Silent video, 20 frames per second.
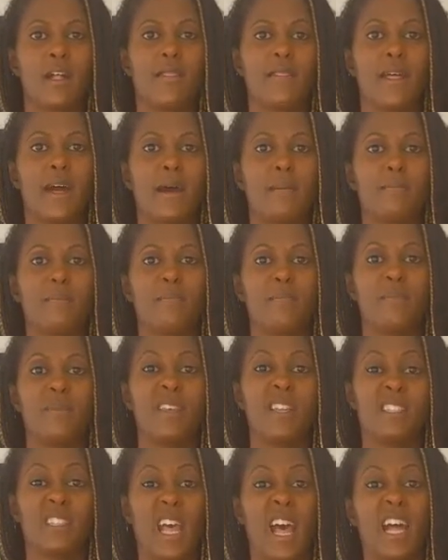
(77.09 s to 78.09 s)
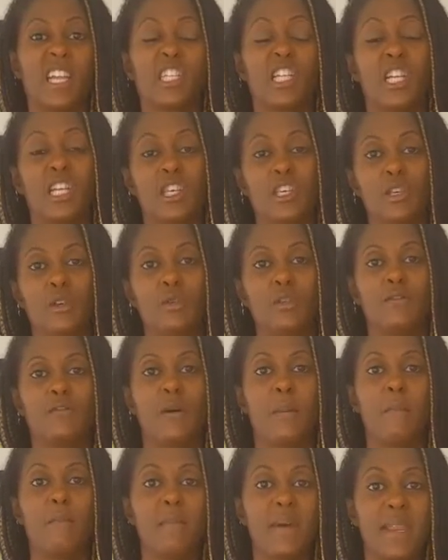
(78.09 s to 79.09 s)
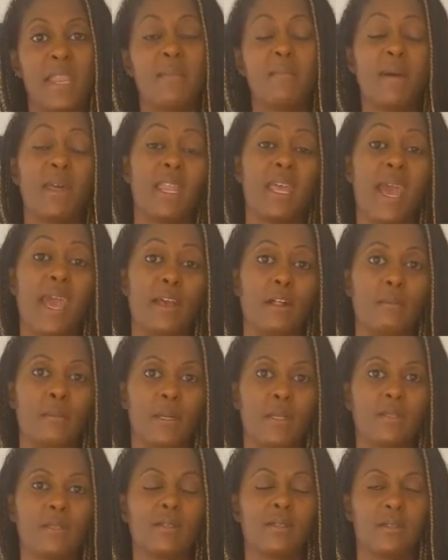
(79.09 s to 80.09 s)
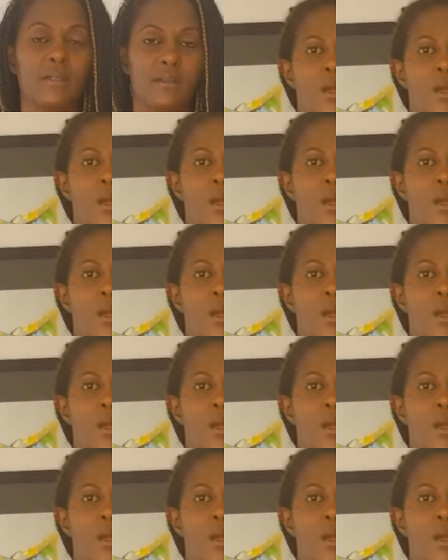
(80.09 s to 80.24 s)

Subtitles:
that it's actually used for many ailments.